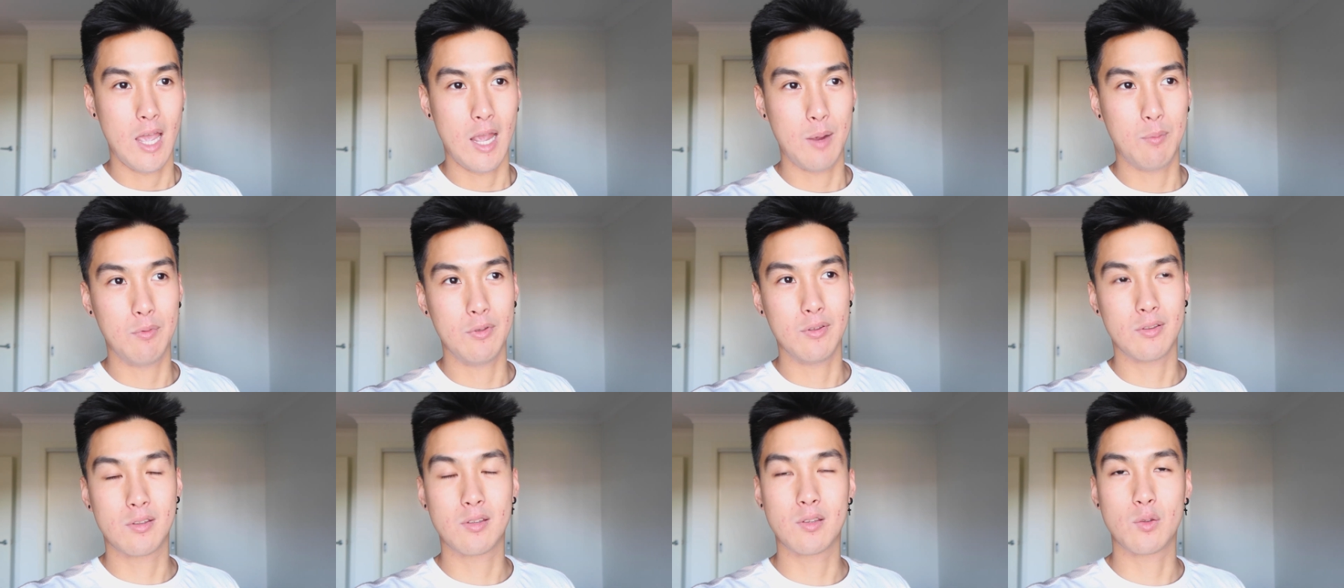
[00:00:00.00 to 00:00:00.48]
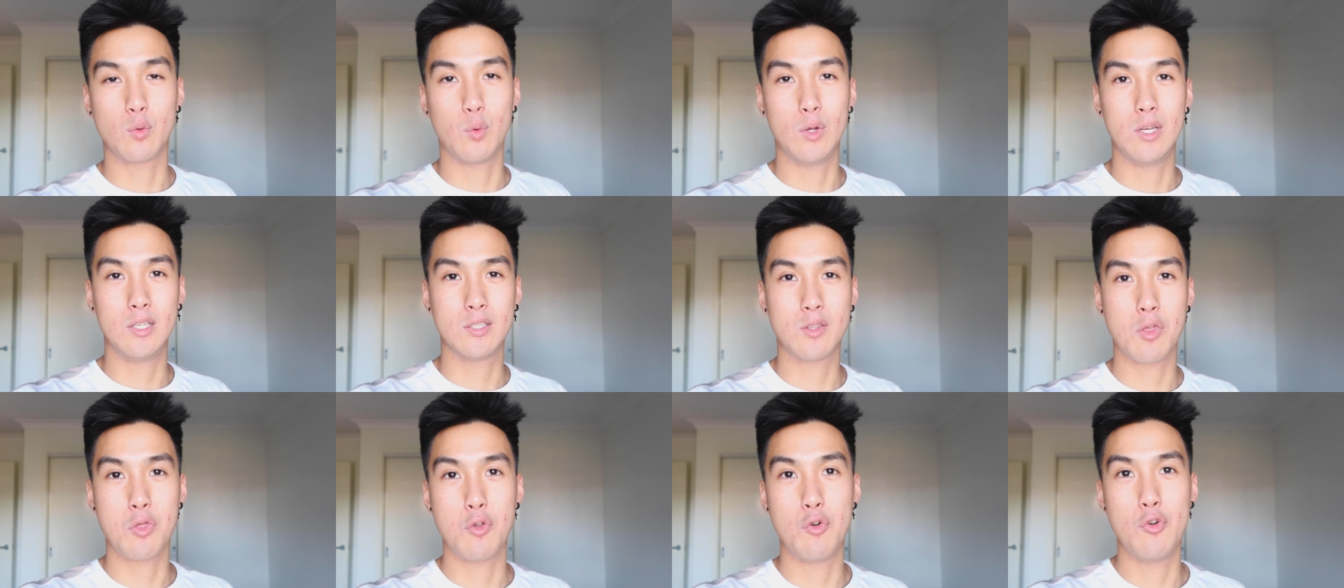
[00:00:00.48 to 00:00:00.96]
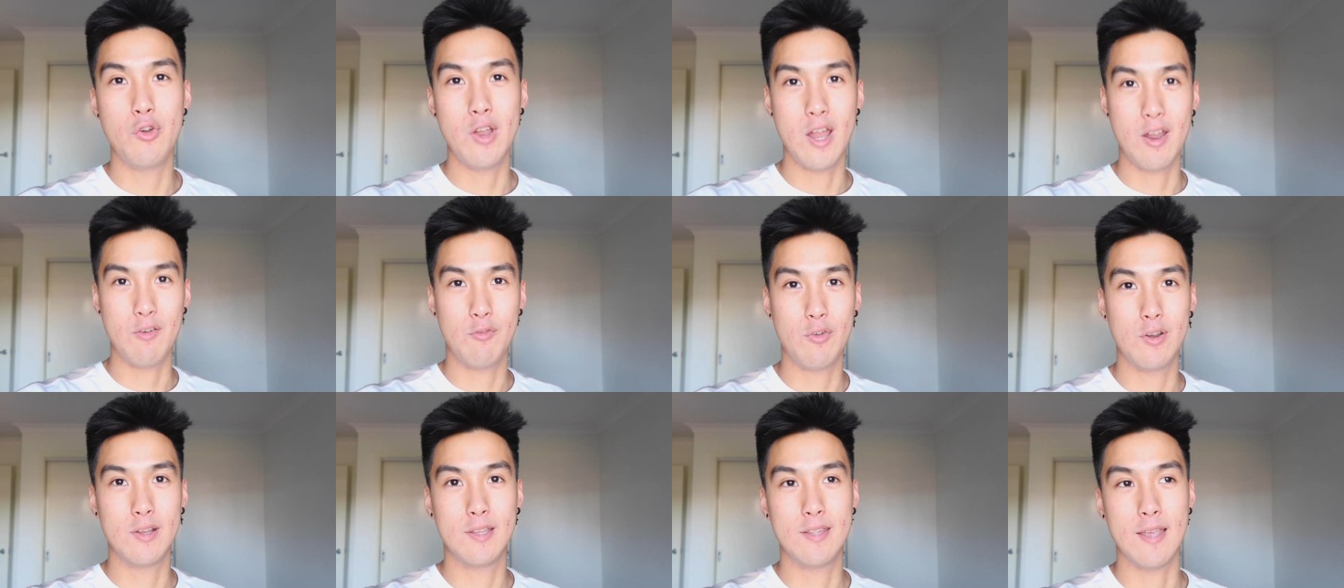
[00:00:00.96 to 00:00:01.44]
able to squeeze through
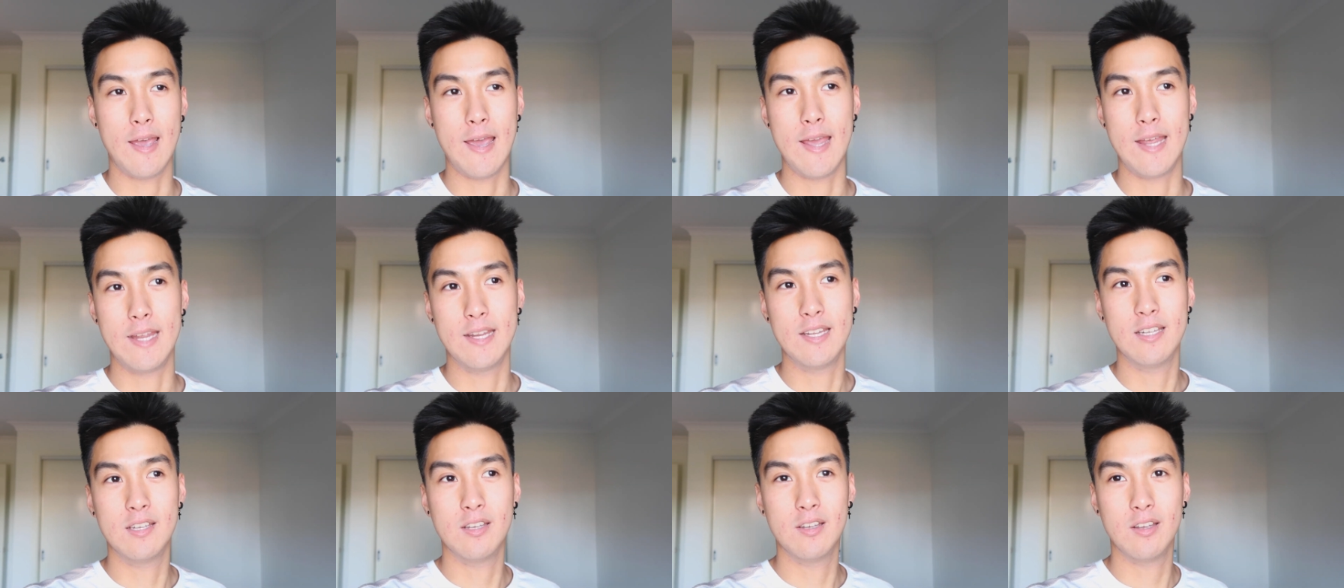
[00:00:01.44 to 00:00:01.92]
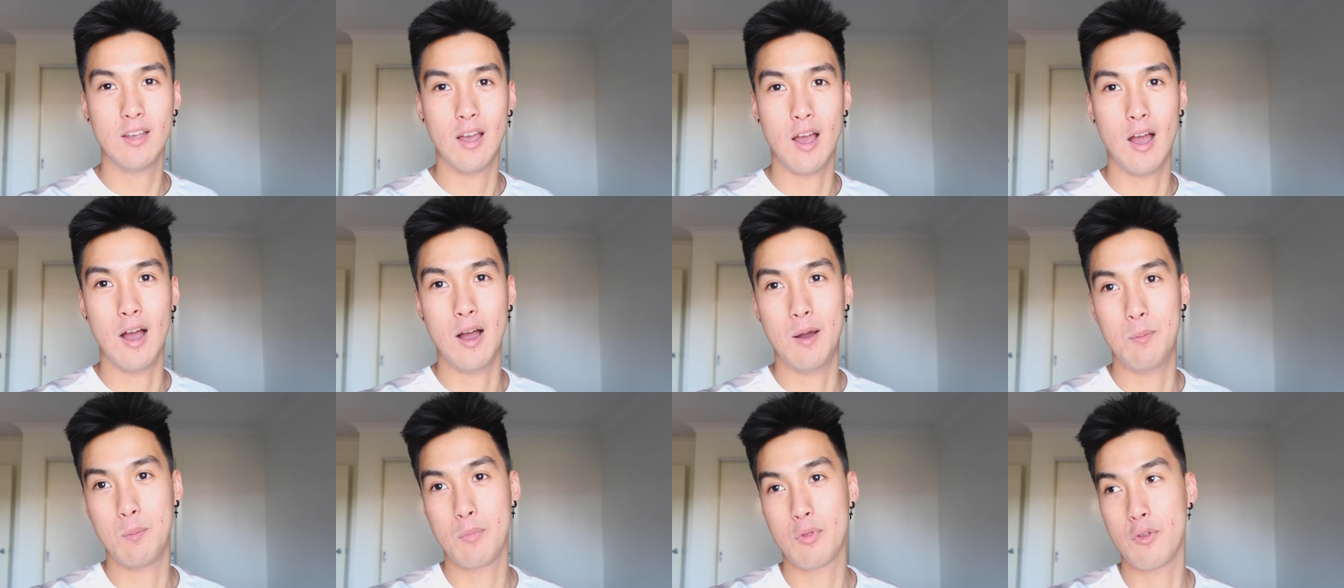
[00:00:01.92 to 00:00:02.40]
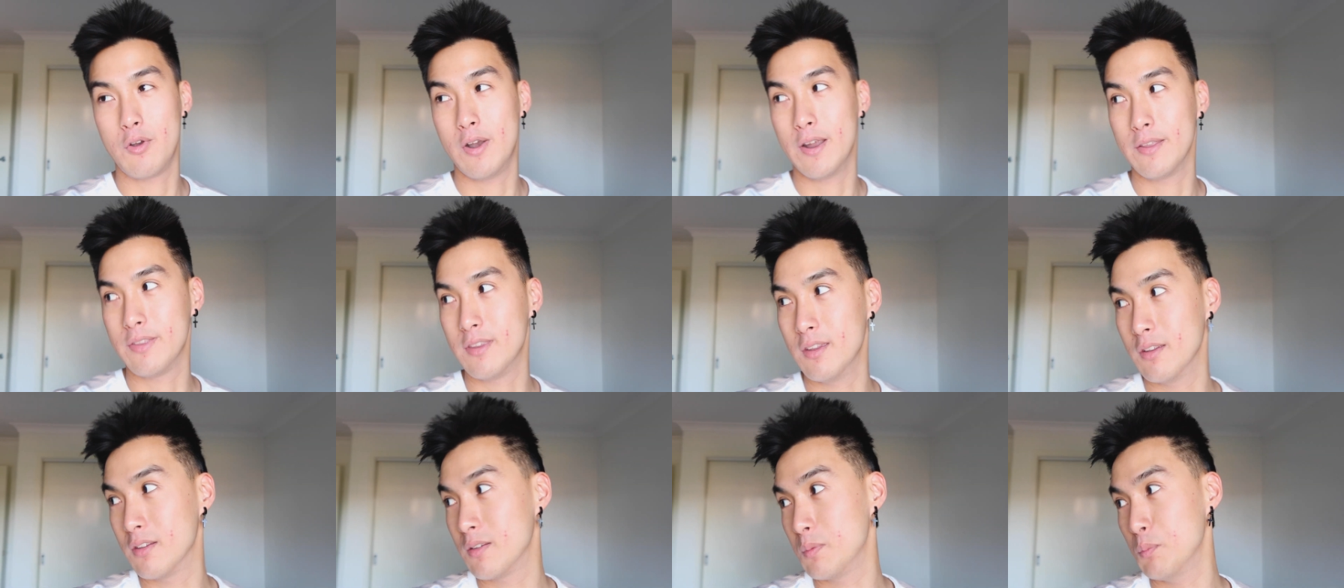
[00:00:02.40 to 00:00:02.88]
every day um,
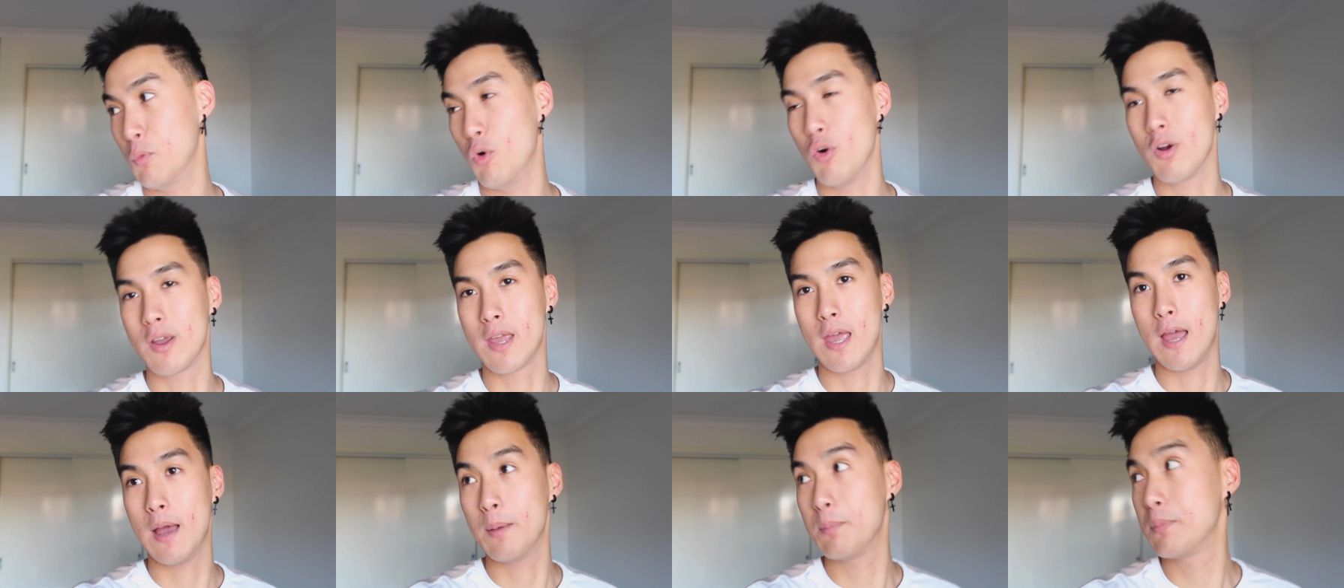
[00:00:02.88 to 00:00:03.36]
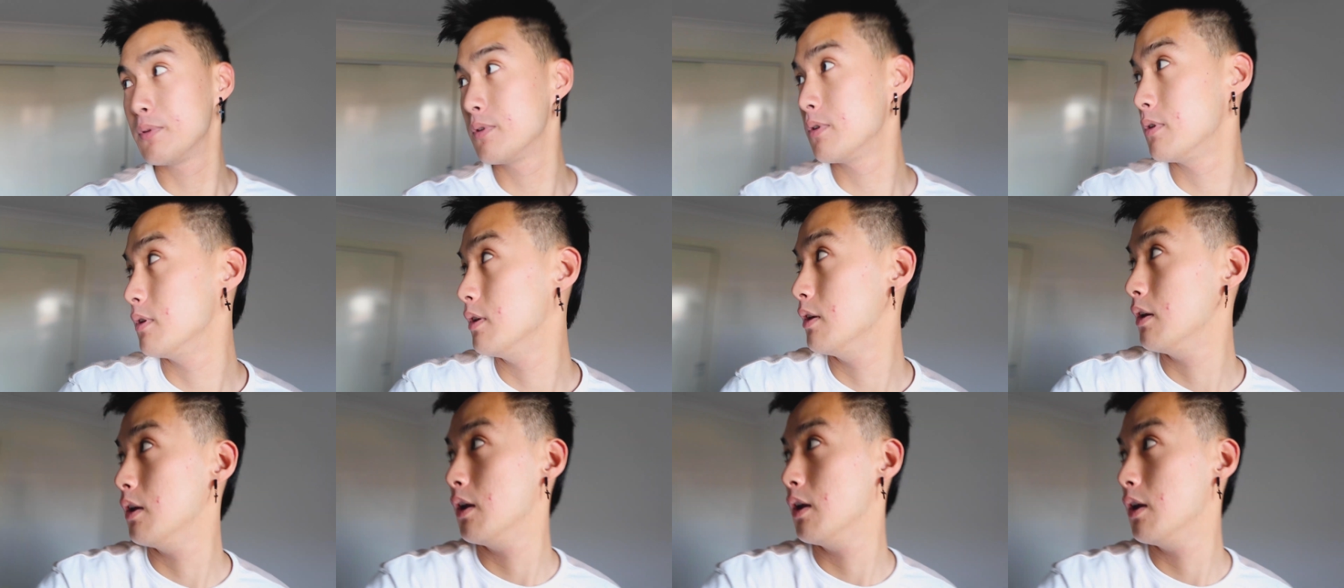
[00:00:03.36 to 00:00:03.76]
throughout the small gaps.